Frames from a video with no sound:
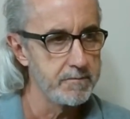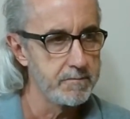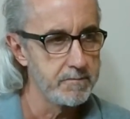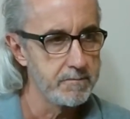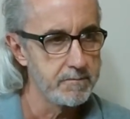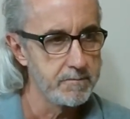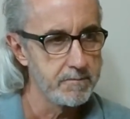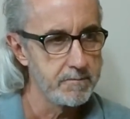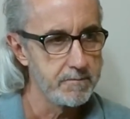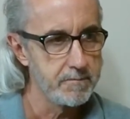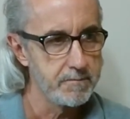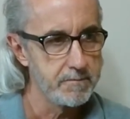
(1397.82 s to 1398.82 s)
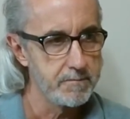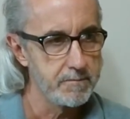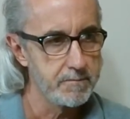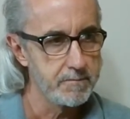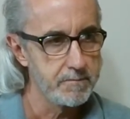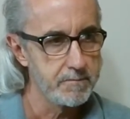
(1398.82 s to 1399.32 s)

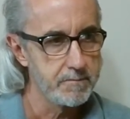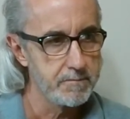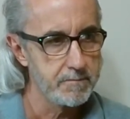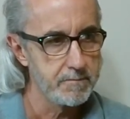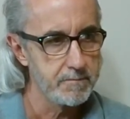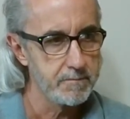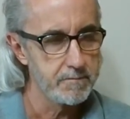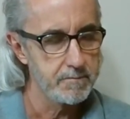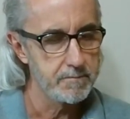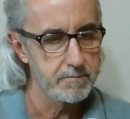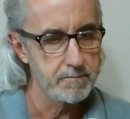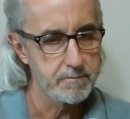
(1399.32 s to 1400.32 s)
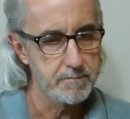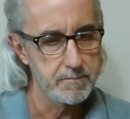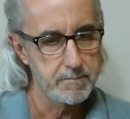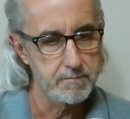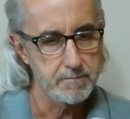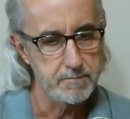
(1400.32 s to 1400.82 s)

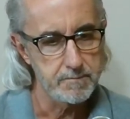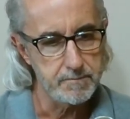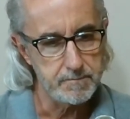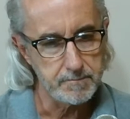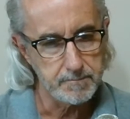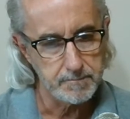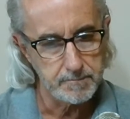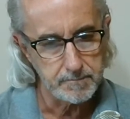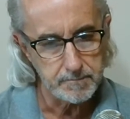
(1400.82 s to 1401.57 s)
[no speech]